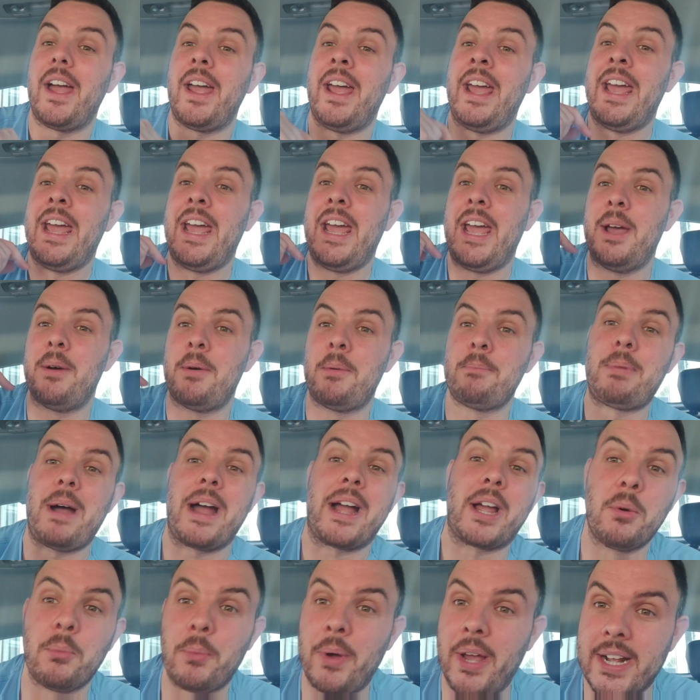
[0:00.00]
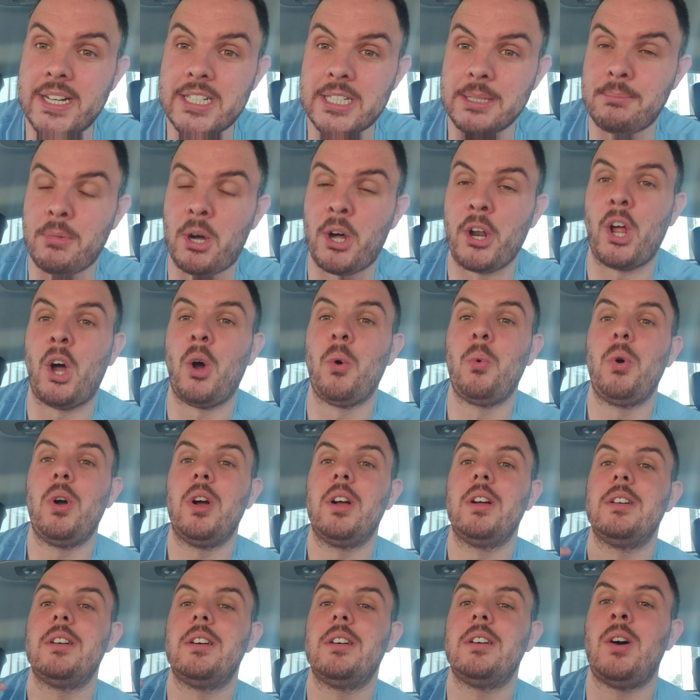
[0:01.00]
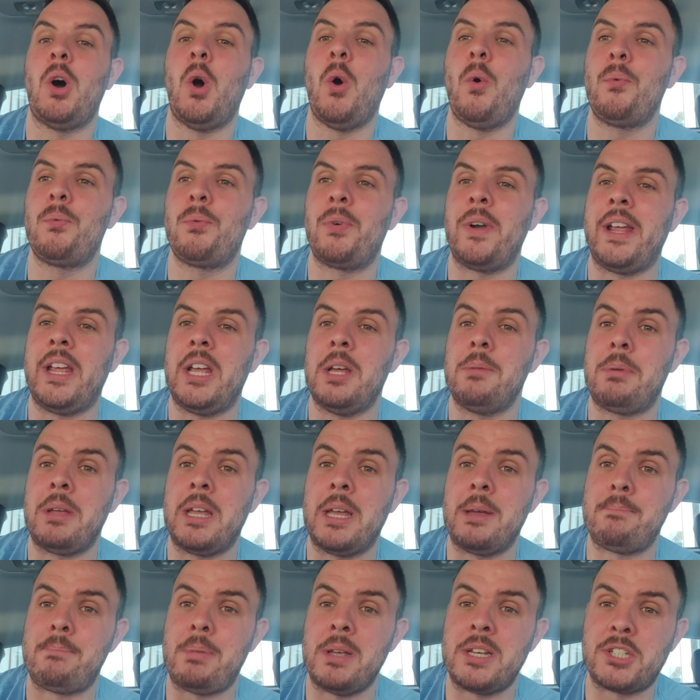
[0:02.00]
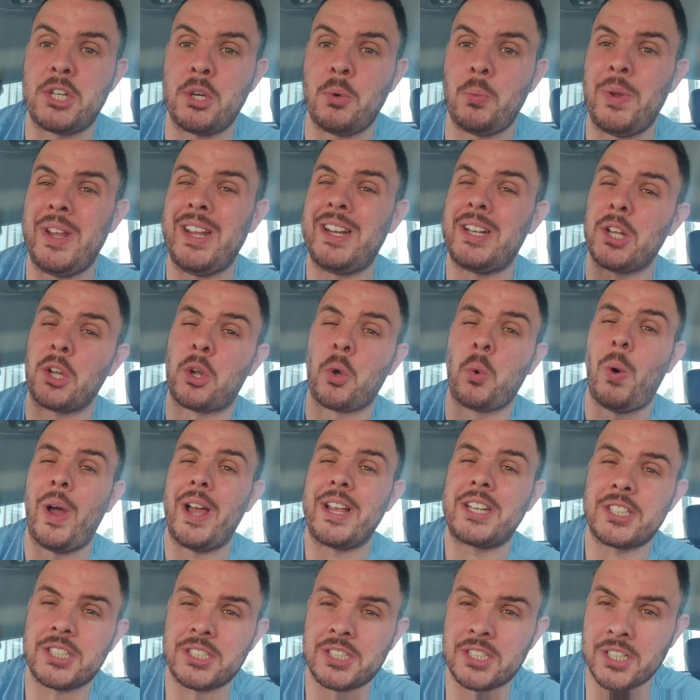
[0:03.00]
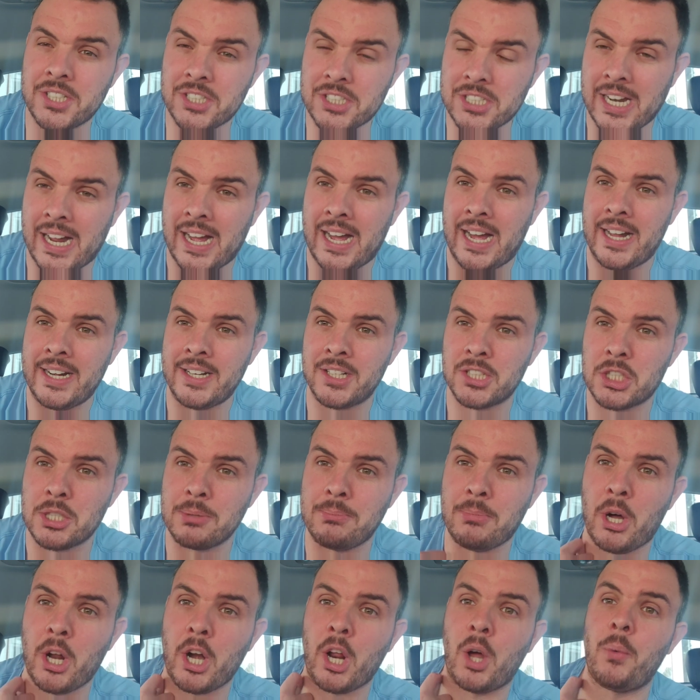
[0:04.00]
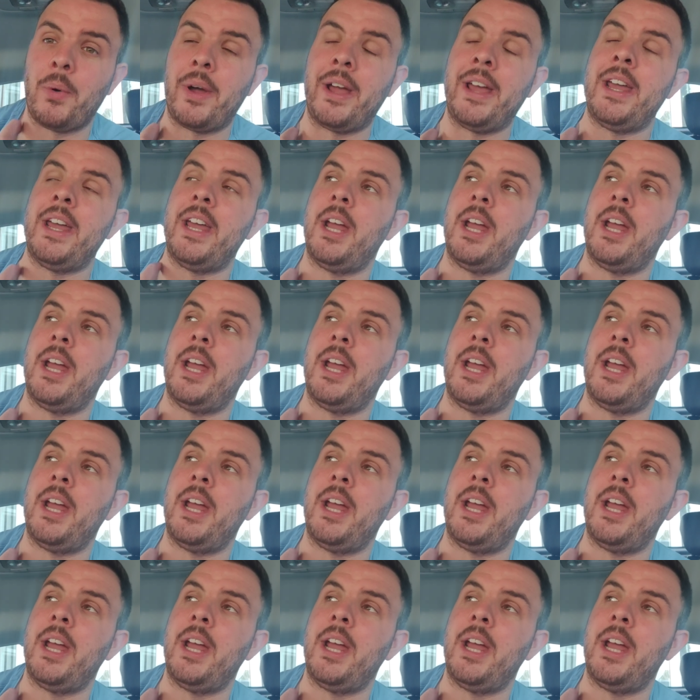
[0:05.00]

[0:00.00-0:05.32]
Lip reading: I'm back in work tomorrow. Hopefully, it'll be a busy week. The quests are starting tomorrow.